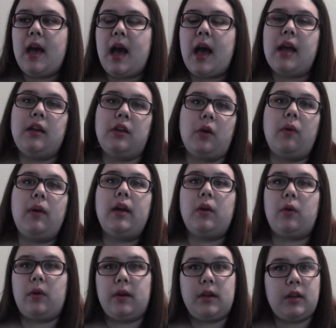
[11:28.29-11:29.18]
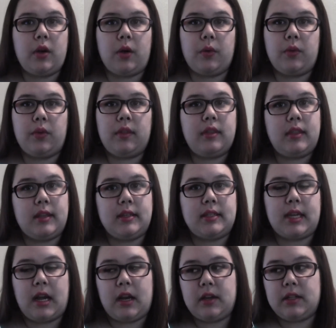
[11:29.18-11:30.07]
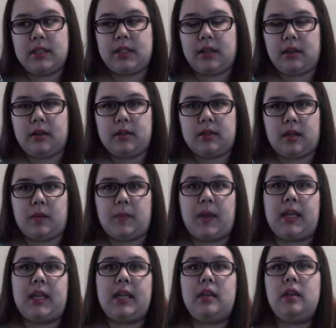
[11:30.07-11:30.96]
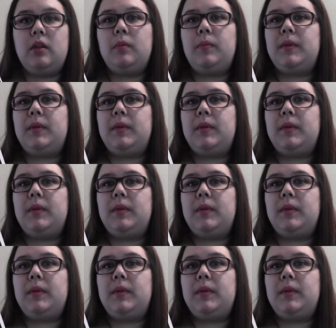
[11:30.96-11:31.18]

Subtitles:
I know I already own the entire series on my Kindle,